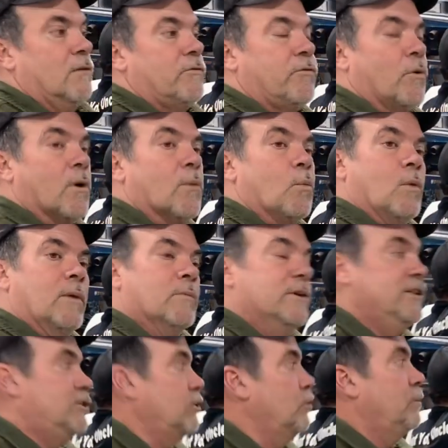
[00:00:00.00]
for when
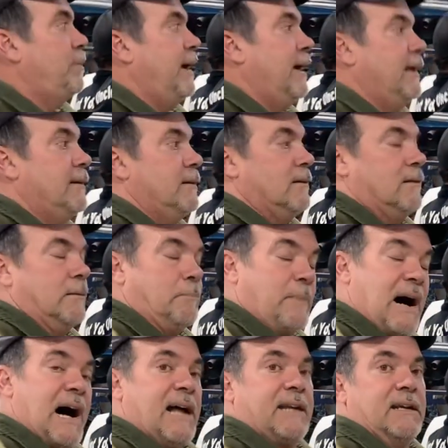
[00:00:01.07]
we do paint the
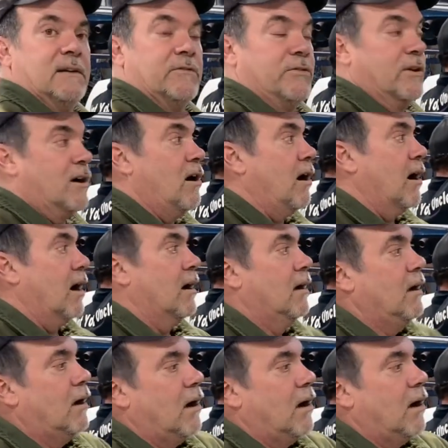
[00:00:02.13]
body of the car.